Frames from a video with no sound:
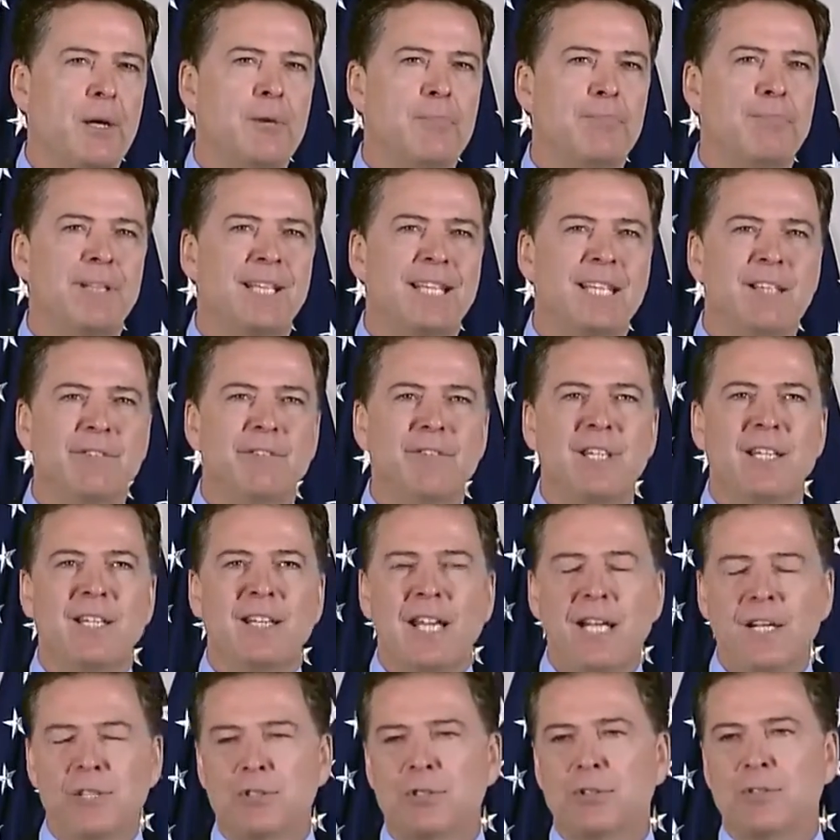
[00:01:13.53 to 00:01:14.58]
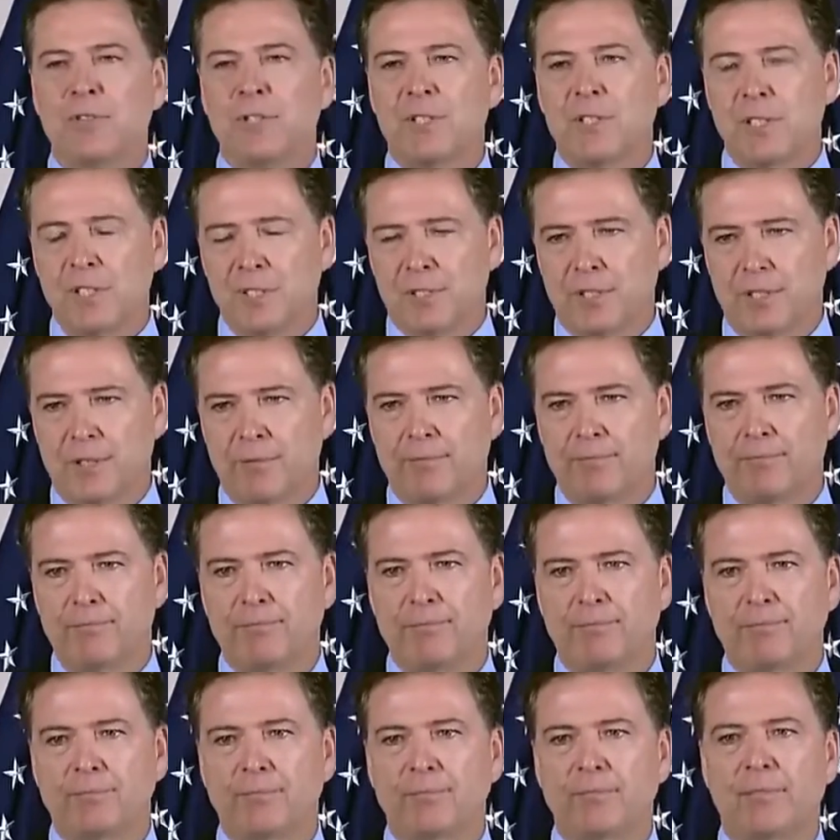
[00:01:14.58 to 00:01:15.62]
But given the nature of the system
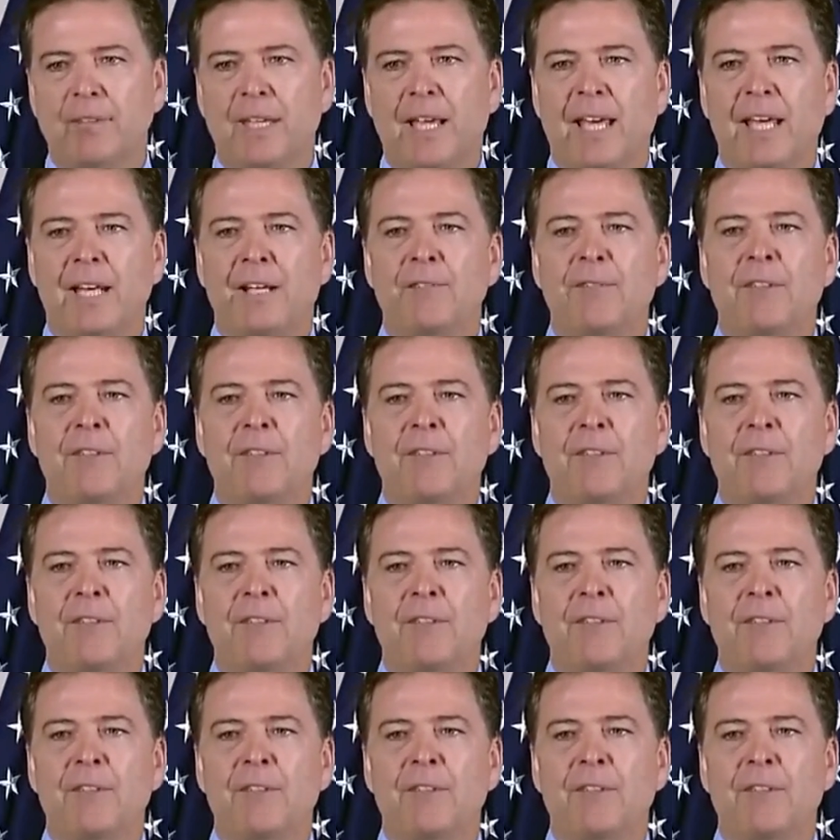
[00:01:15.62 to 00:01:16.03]
and